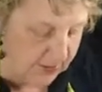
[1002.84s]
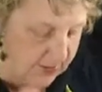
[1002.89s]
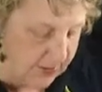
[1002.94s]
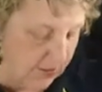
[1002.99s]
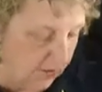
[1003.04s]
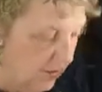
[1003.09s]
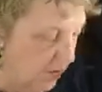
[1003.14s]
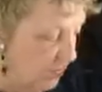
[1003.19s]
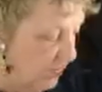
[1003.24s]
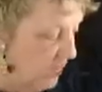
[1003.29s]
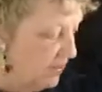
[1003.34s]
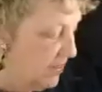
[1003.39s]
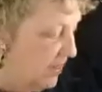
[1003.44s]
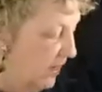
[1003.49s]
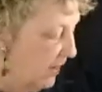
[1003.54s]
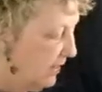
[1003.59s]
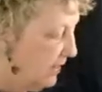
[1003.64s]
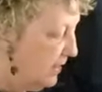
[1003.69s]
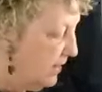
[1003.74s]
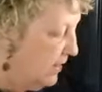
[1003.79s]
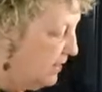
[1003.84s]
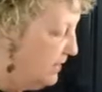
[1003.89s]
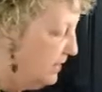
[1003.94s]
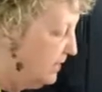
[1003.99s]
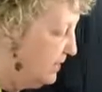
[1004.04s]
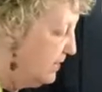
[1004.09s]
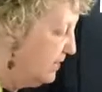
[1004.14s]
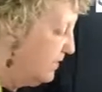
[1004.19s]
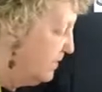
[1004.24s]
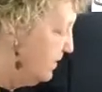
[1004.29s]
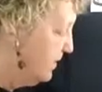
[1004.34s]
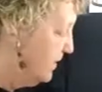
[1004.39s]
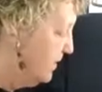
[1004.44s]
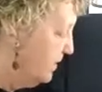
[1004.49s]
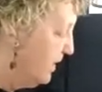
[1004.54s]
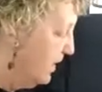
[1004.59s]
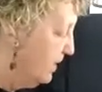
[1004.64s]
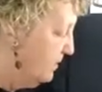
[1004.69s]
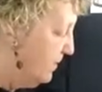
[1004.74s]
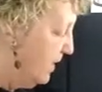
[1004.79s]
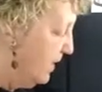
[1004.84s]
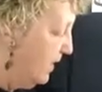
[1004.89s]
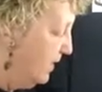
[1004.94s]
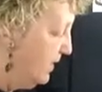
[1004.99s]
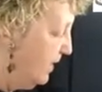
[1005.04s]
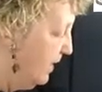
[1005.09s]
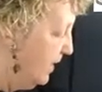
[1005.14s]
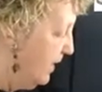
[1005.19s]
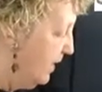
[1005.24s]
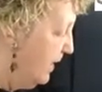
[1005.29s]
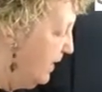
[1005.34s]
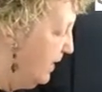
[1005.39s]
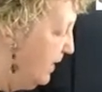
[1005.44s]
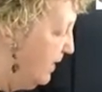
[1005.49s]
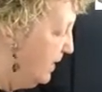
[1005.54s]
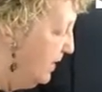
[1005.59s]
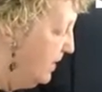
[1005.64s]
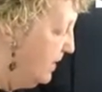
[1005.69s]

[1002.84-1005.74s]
So I'm going to take these and just set them on a